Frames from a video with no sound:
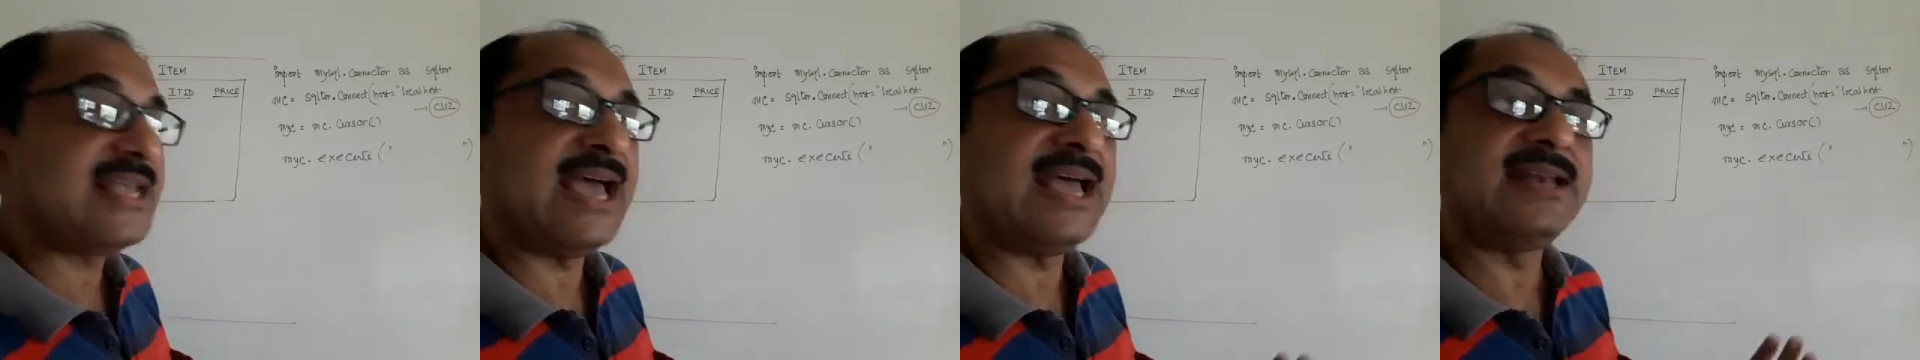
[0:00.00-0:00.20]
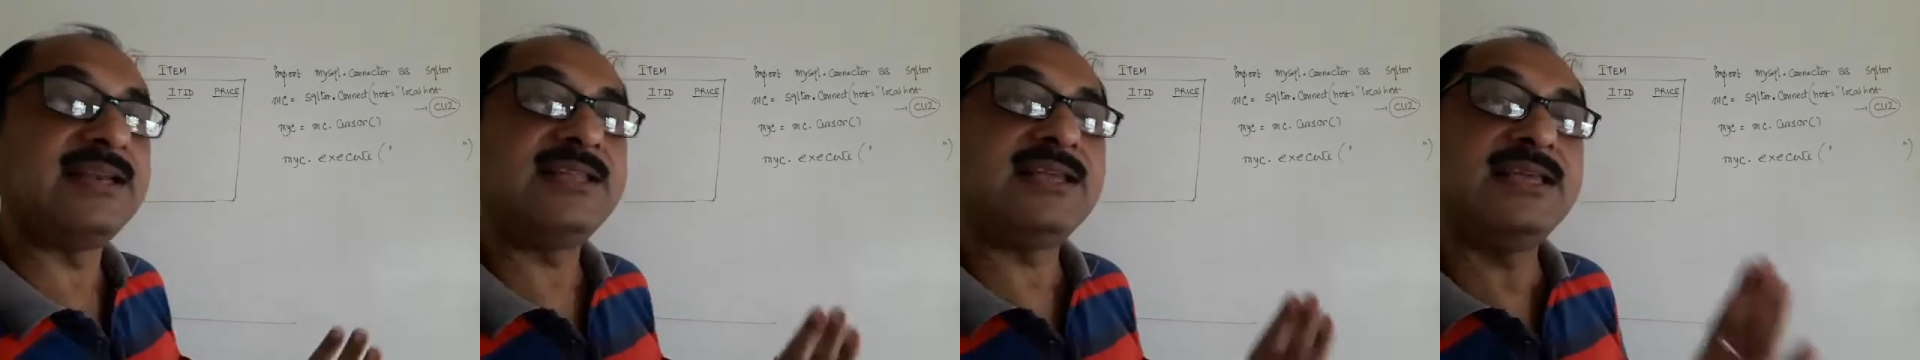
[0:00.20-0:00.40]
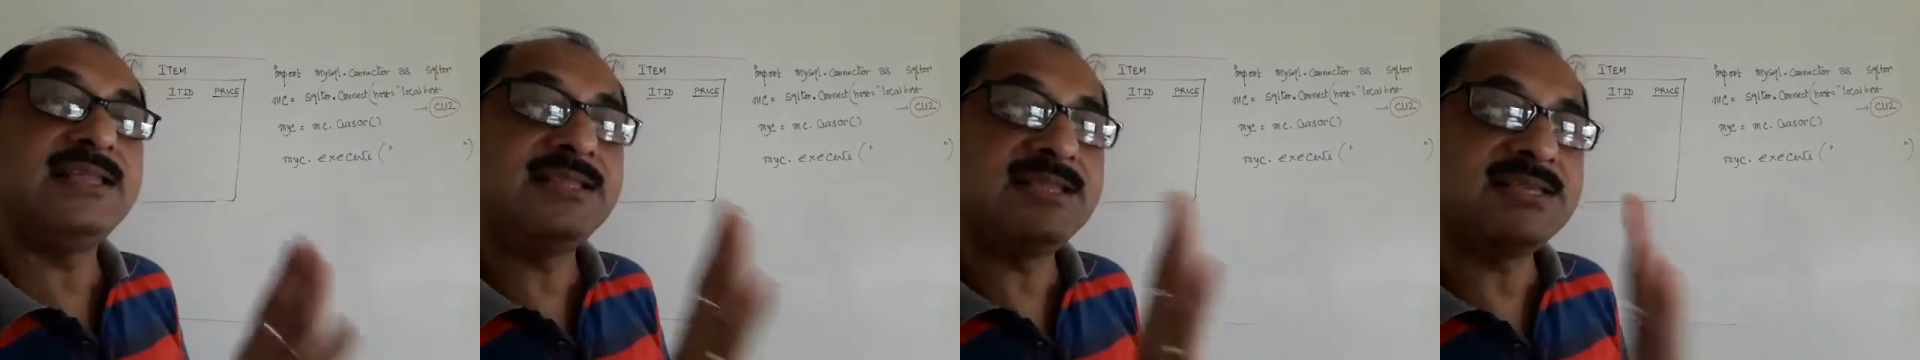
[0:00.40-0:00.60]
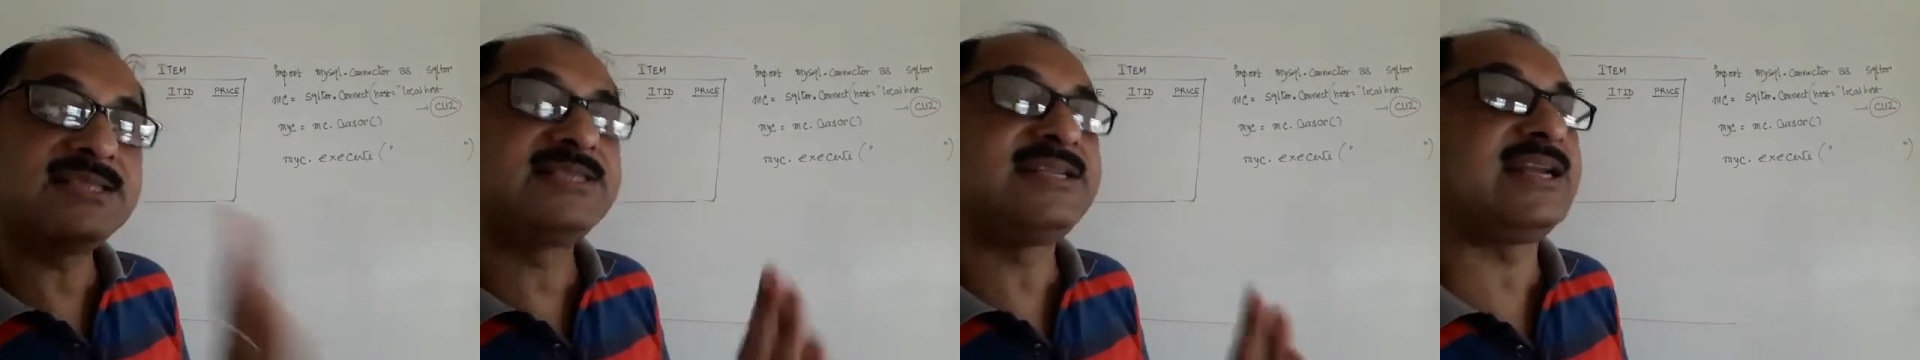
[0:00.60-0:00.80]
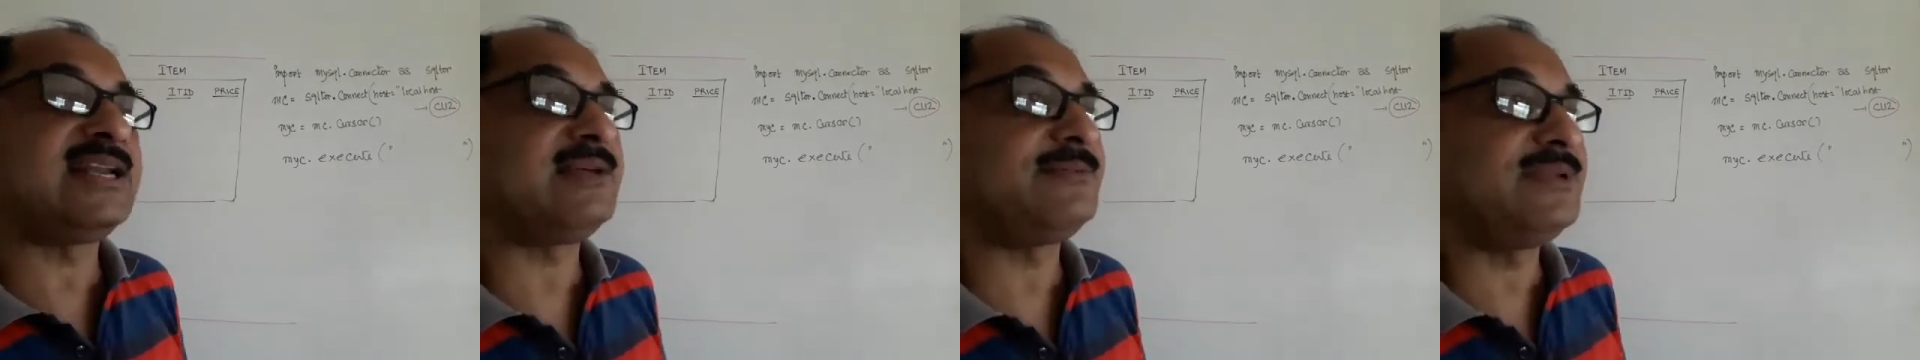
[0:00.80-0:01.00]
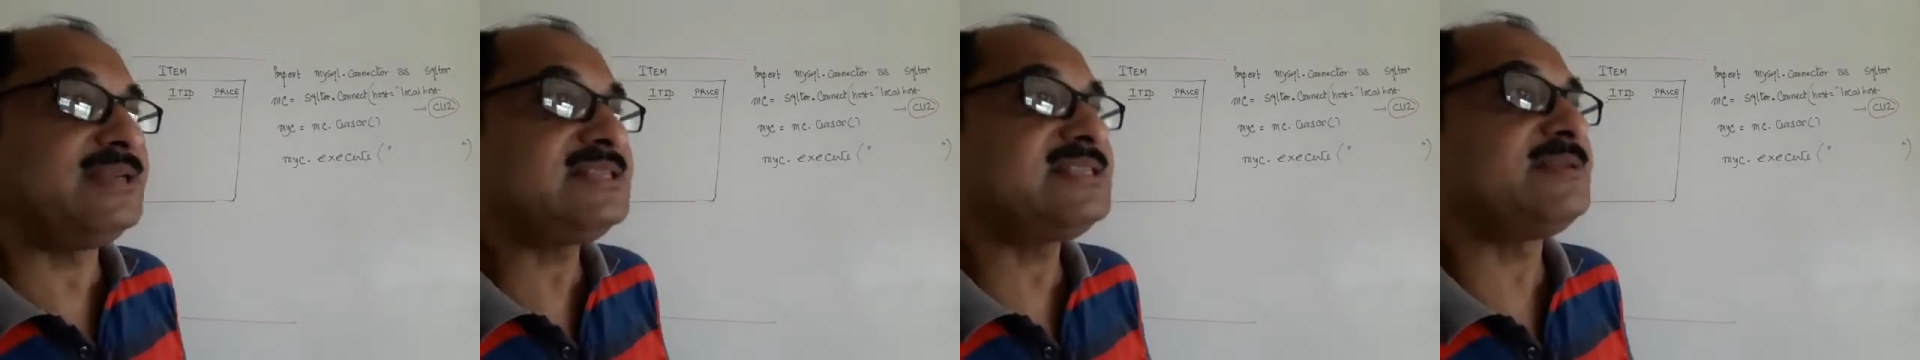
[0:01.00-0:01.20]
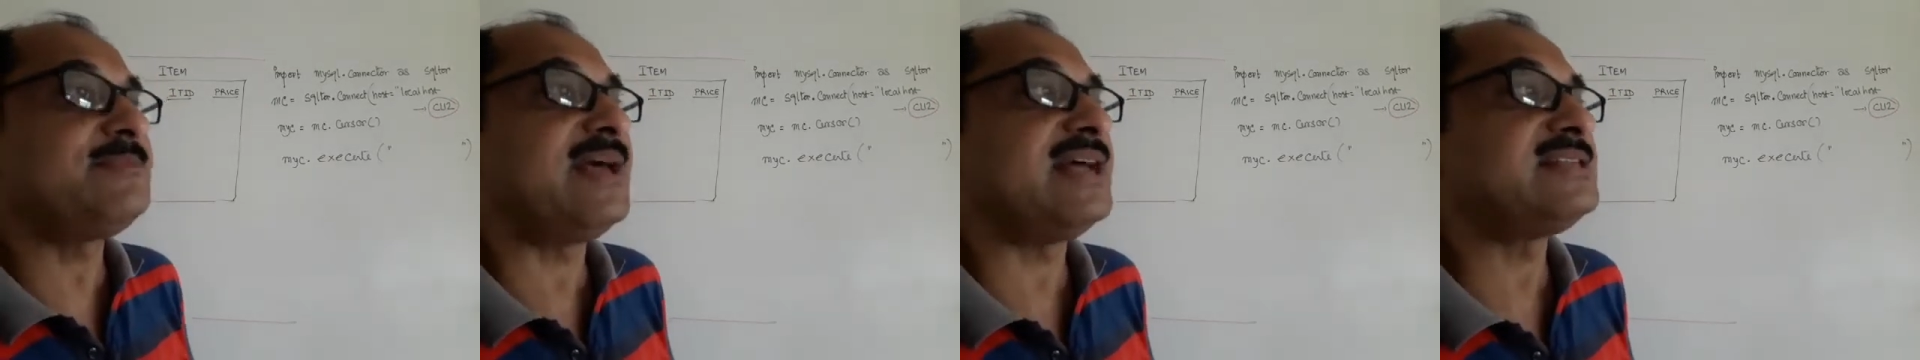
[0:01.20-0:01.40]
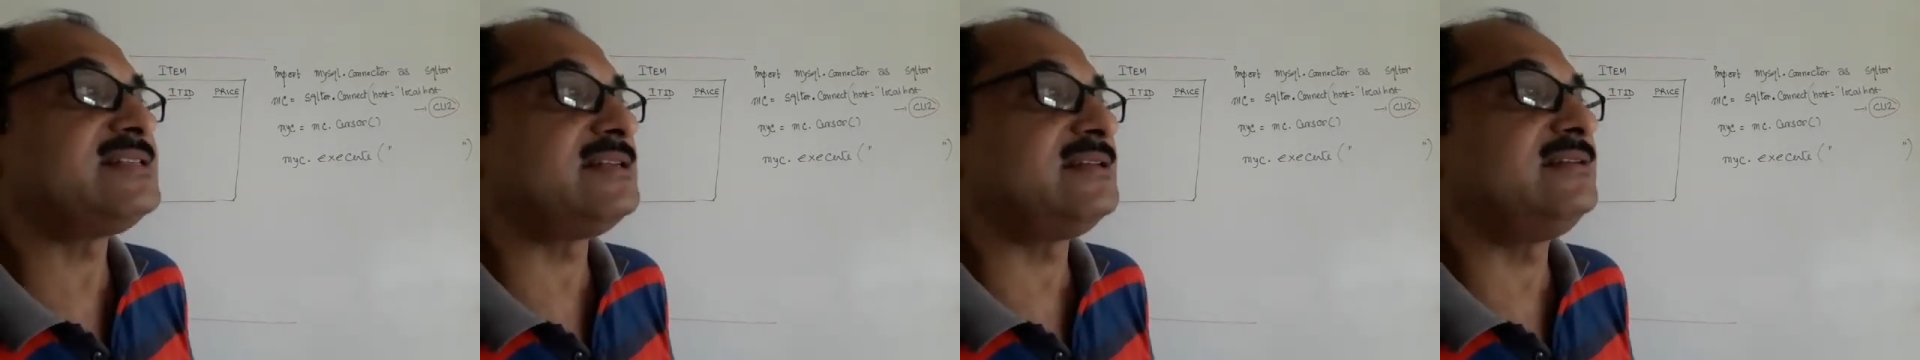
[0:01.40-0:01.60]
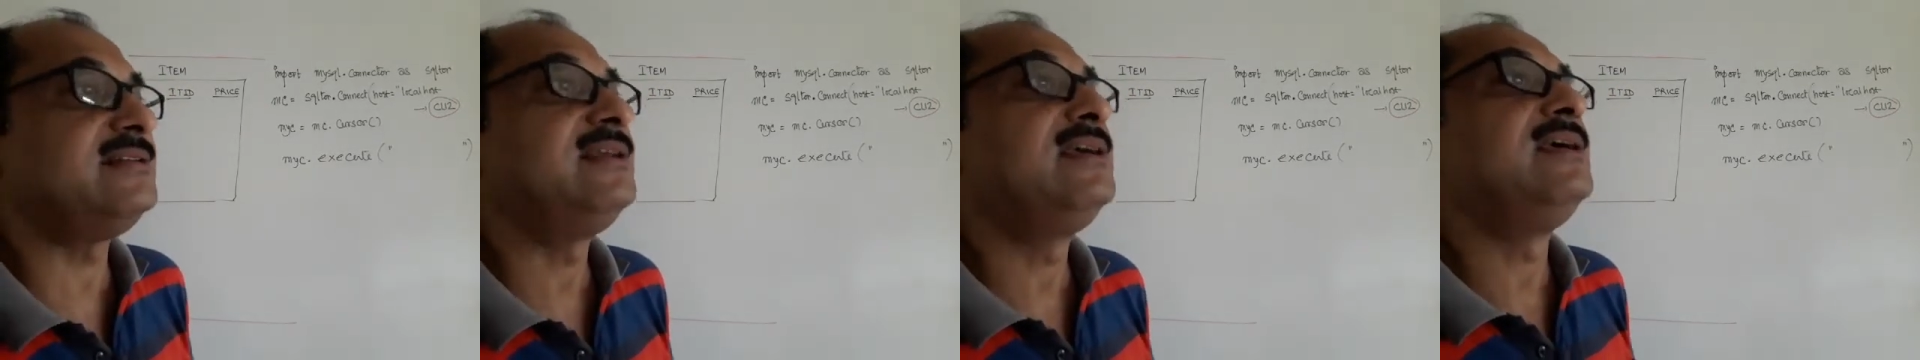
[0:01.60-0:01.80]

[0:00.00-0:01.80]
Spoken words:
and in this database, imagine